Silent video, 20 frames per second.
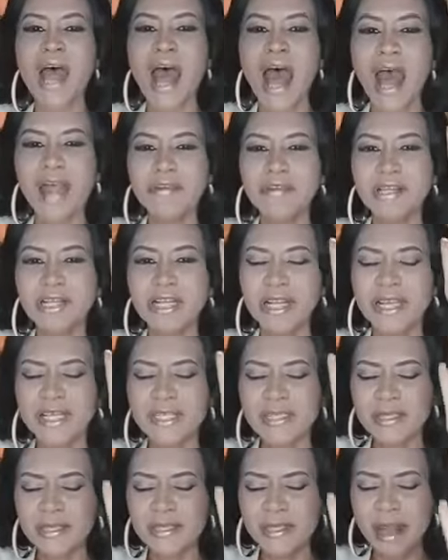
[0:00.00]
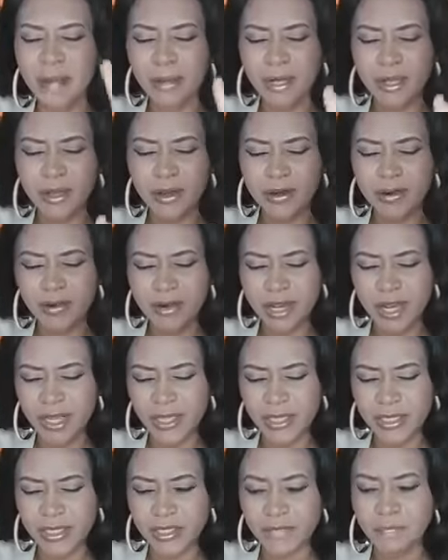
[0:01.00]
I release double
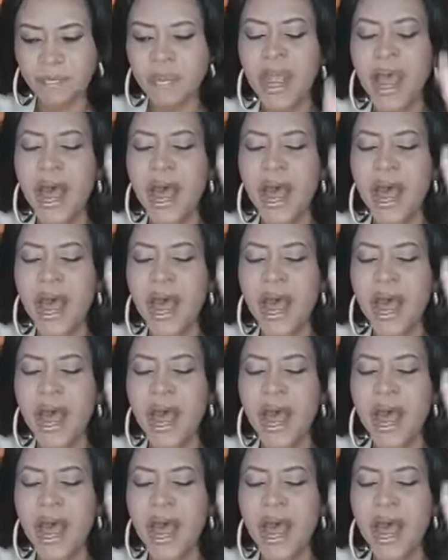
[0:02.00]
grace.